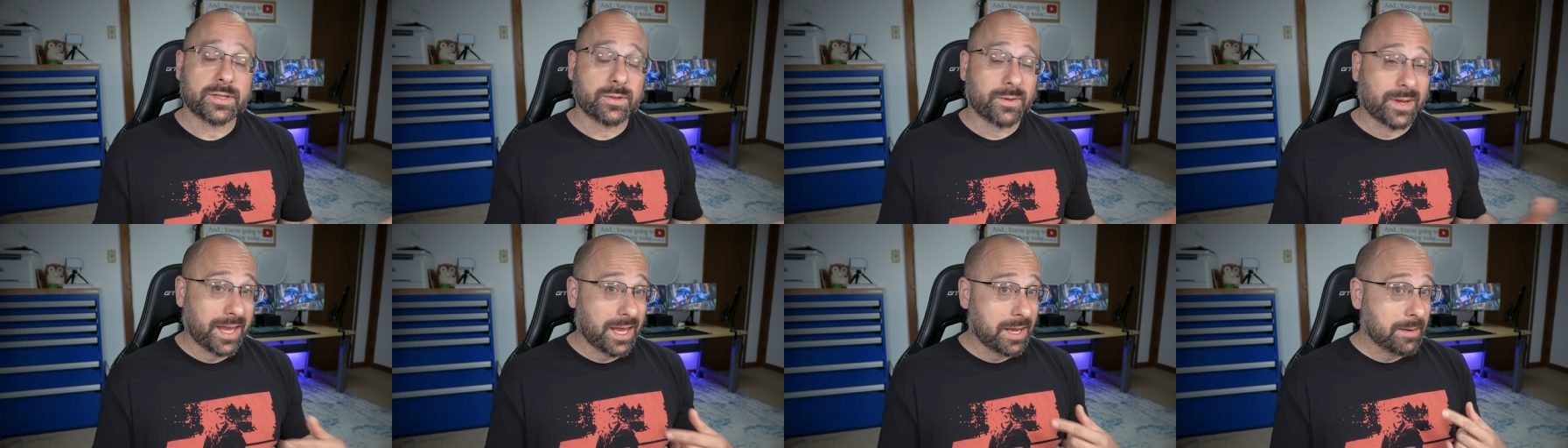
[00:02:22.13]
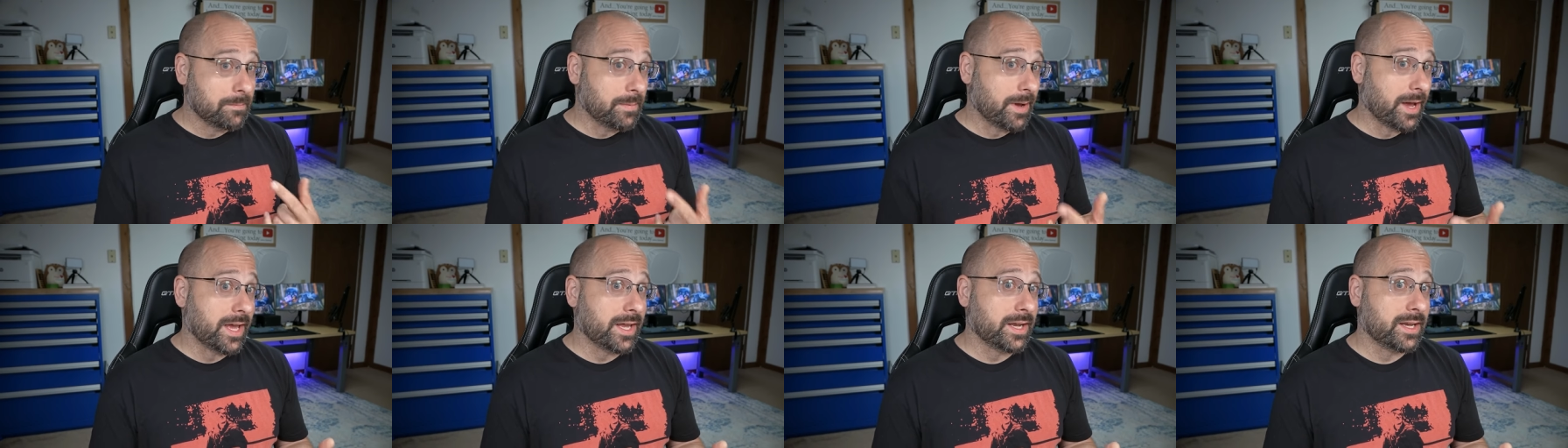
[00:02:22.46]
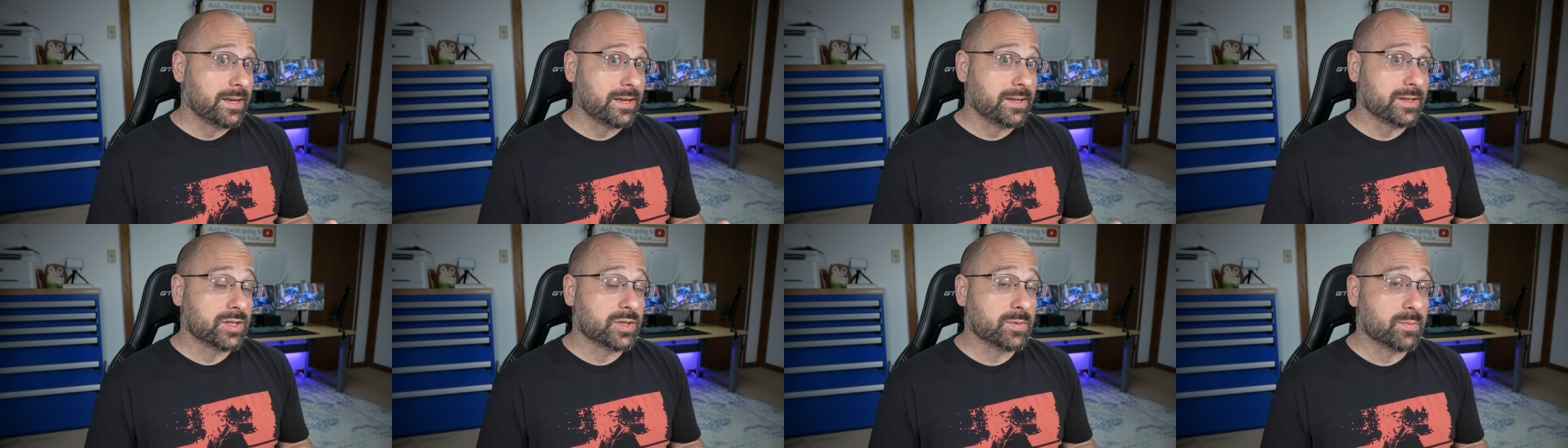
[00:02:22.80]
You can buy it
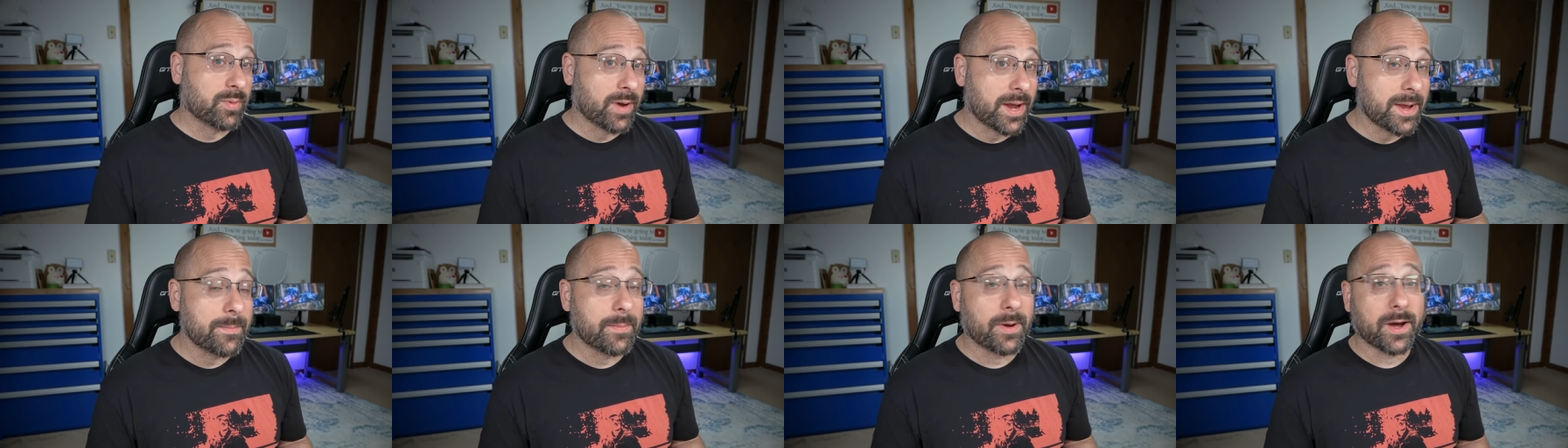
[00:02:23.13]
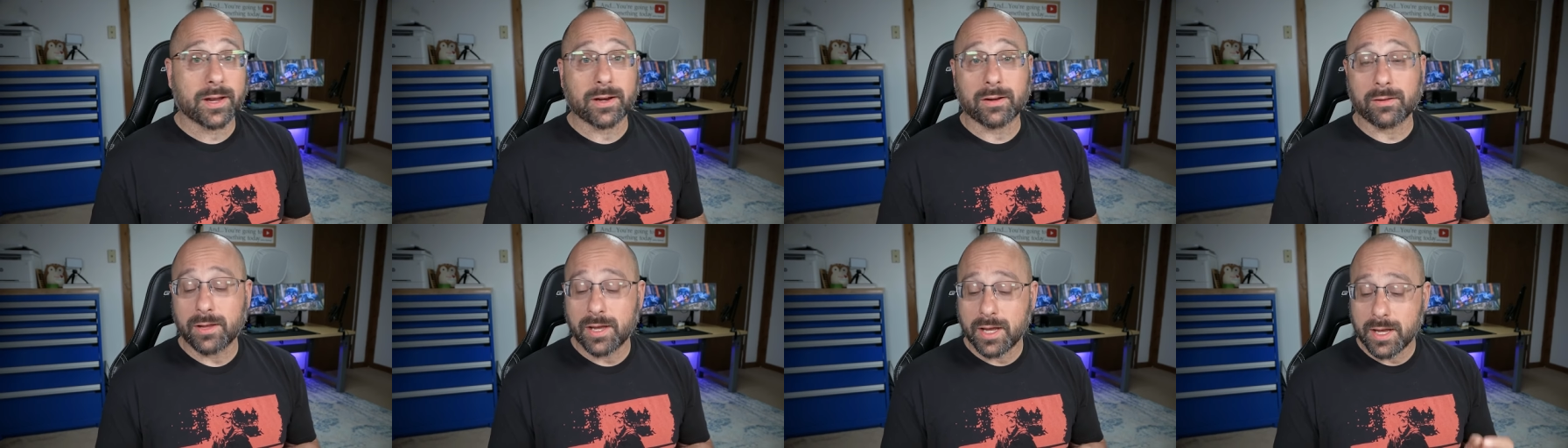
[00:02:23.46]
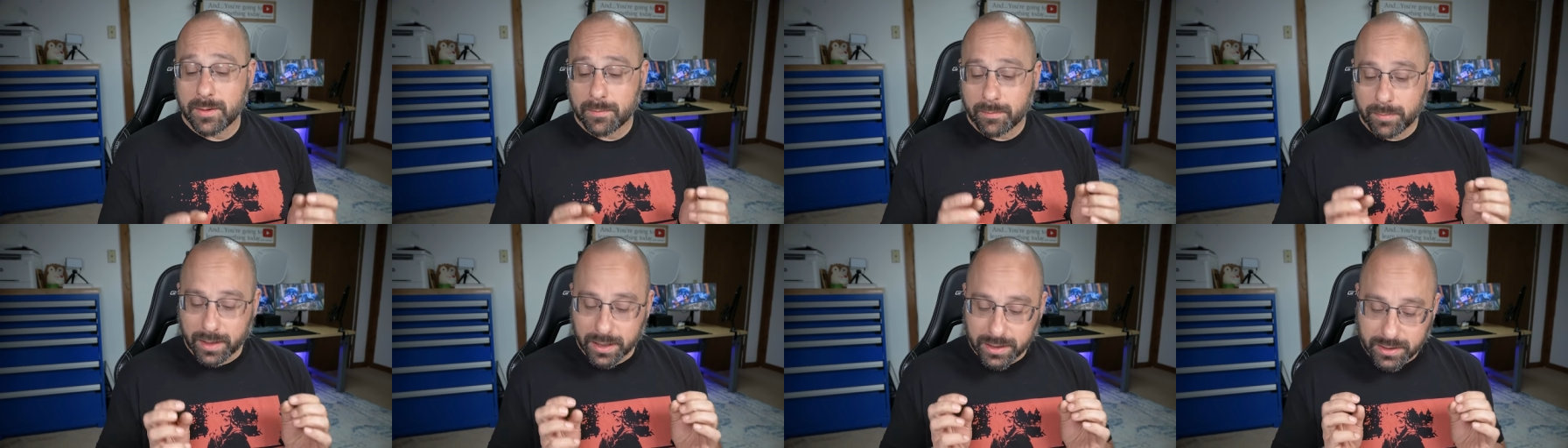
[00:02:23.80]
in a spray bottle,
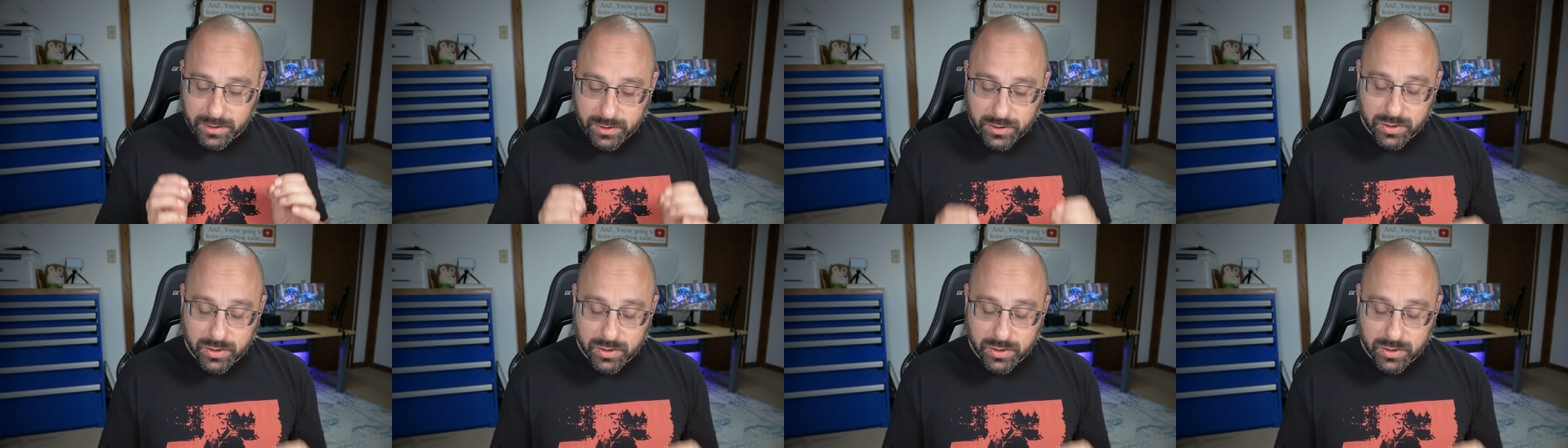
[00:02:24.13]
but I